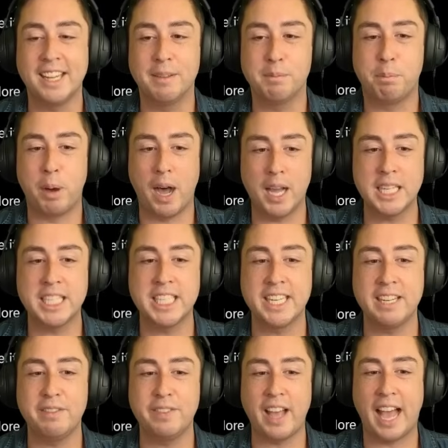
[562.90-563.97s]

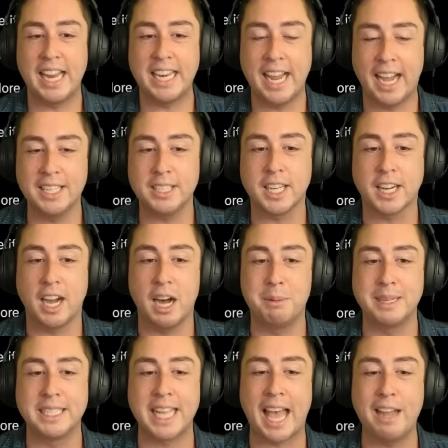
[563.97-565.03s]
positive Ananta
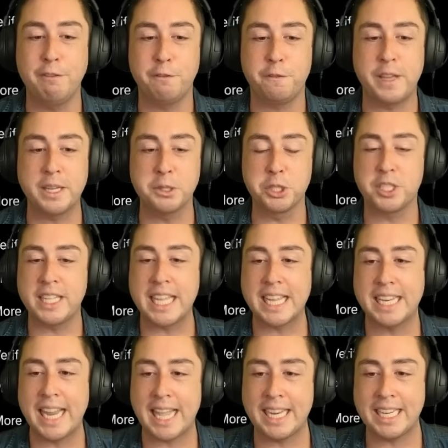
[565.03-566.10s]
comments and feels the innate